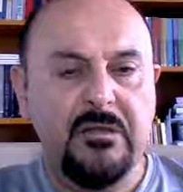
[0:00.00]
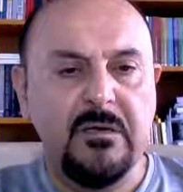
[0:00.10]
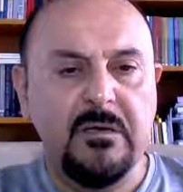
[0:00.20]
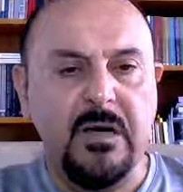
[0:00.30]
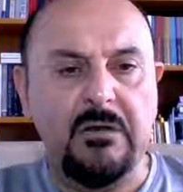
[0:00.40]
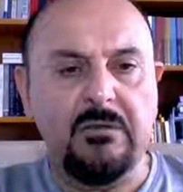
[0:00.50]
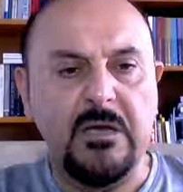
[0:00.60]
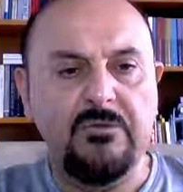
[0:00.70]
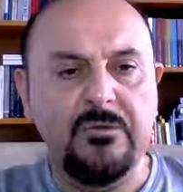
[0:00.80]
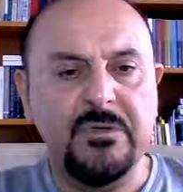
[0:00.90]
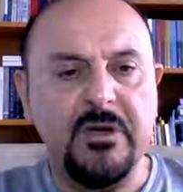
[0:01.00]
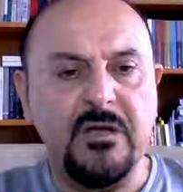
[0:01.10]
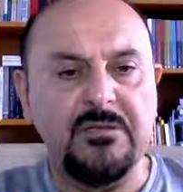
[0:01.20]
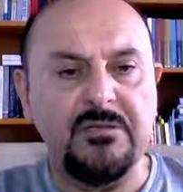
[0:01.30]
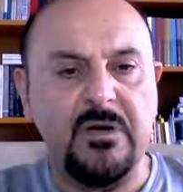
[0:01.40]
I'd like to
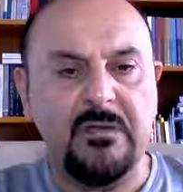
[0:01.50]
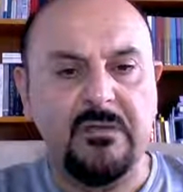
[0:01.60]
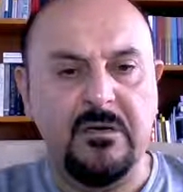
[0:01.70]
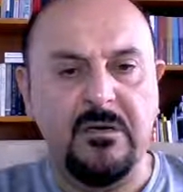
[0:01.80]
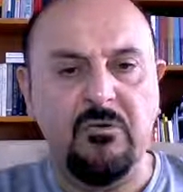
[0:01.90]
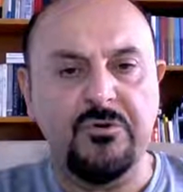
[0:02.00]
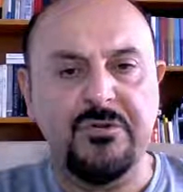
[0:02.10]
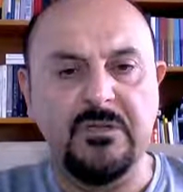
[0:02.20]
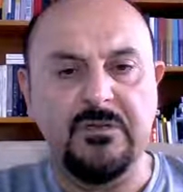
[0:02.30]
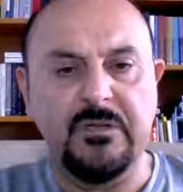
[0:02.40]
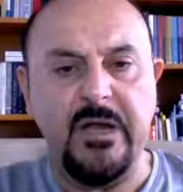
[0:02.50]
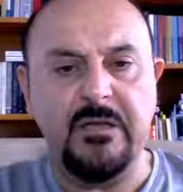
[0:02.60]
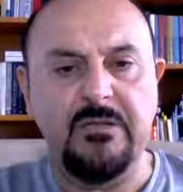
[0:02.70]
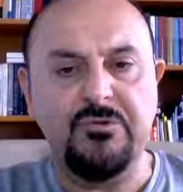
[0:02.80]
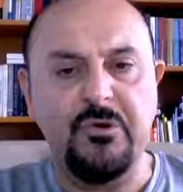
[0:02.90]
reconstruct original array
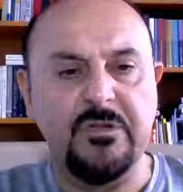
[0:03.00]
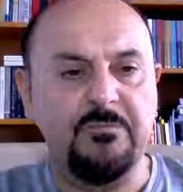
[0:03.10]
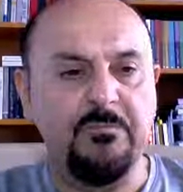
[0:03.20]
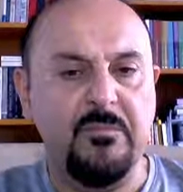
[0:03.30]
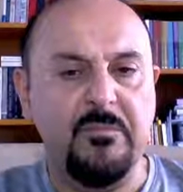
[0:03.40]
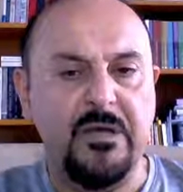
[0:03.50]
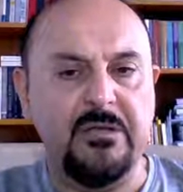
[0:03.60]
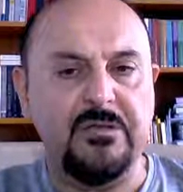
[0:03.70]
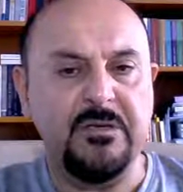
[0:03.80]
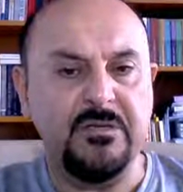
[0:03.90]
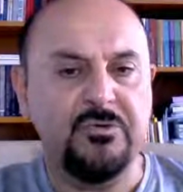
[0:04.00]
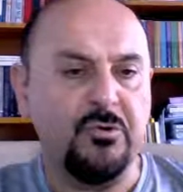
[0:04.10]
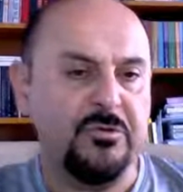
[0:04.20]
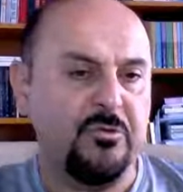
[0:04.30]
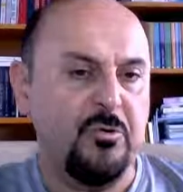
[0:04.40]
in sorted manner, in
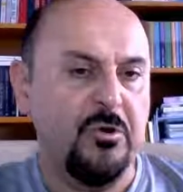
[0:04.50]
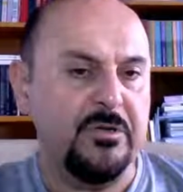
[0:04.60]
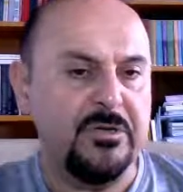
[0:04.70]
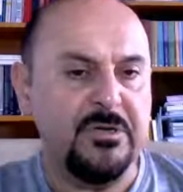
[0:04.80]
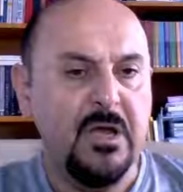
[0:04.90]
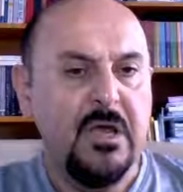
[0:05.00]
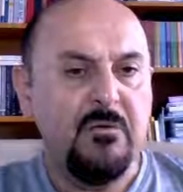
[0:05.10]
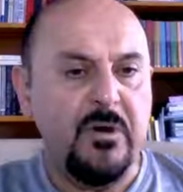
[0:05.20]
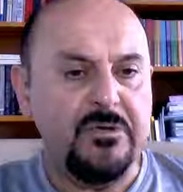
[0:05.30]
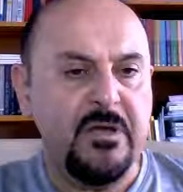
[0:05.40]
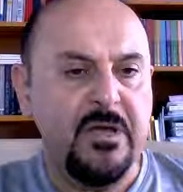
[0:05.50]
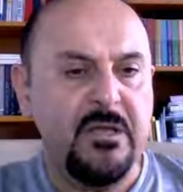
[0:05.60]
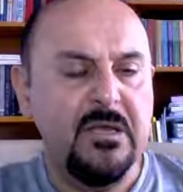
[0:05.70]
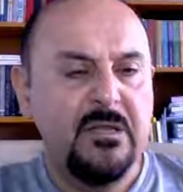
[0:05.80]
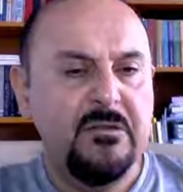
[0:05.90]
sorted order. Once
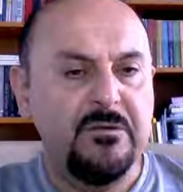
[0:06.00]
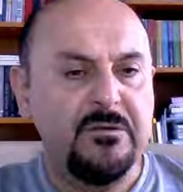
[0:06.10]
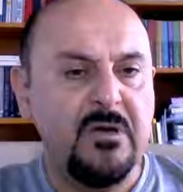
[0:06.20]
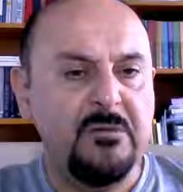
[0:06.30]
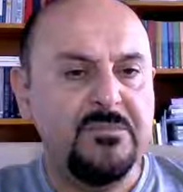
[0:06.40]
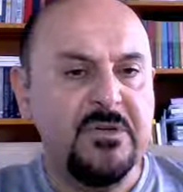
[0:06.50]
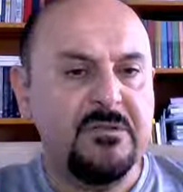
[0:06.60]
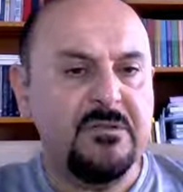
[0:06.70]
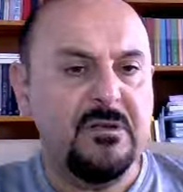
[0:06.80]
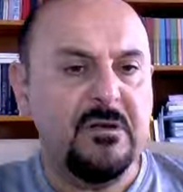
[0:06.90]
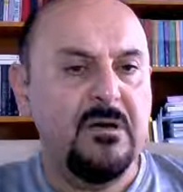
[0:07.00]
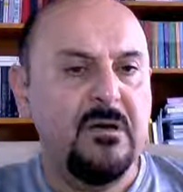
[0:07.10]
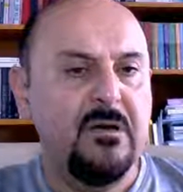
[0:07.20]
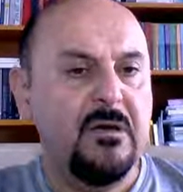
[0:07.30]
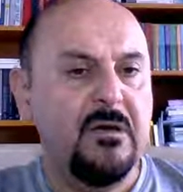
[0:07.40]
again, this time just
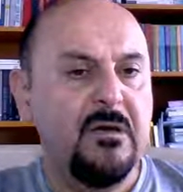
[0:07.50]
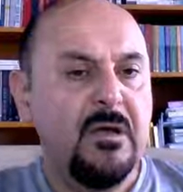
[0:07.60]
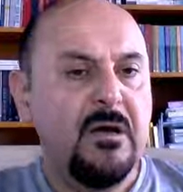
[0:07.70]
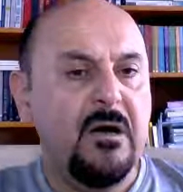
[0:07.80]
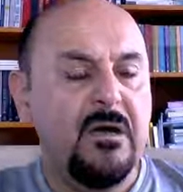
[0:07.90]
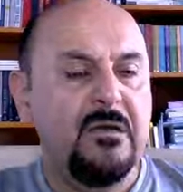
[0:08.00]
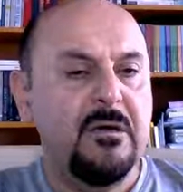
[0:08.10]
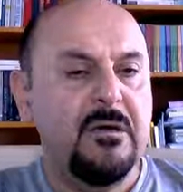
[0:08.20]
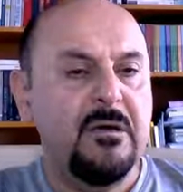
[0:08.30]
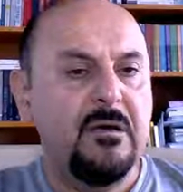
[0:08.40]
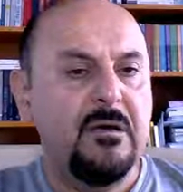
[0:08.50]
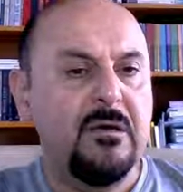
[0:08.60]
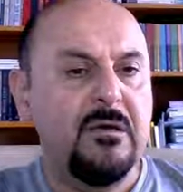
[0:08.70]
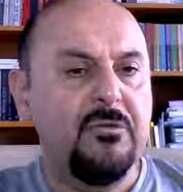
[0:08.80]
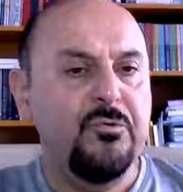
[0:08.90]
I
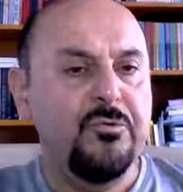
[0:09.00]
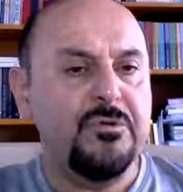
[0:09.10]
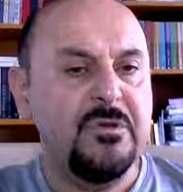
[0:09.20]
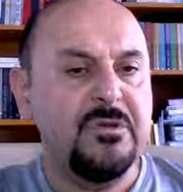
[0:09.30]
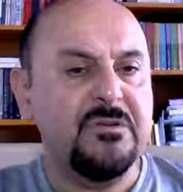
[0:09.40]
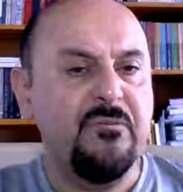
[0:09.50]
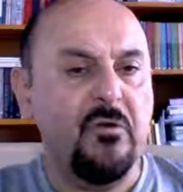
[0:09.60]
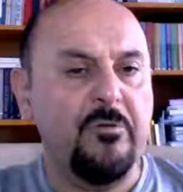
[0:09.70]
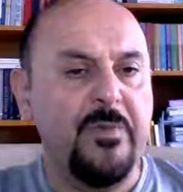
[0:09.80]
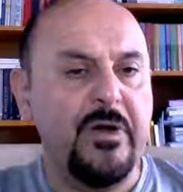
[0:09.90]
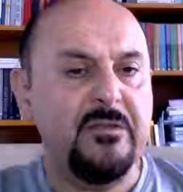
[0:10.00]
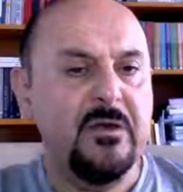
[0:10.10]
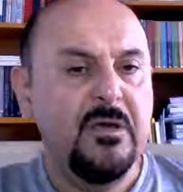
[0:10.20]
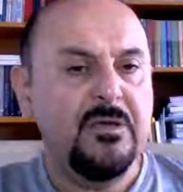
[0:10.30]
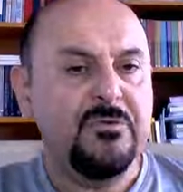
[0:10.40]
use this format,
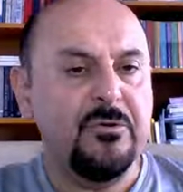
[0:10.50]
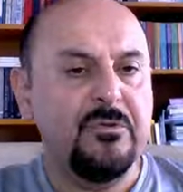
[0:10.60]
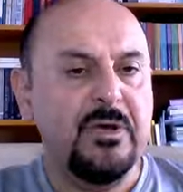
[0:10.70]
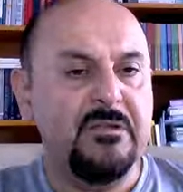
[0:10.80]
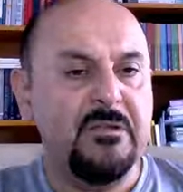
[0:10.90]
so that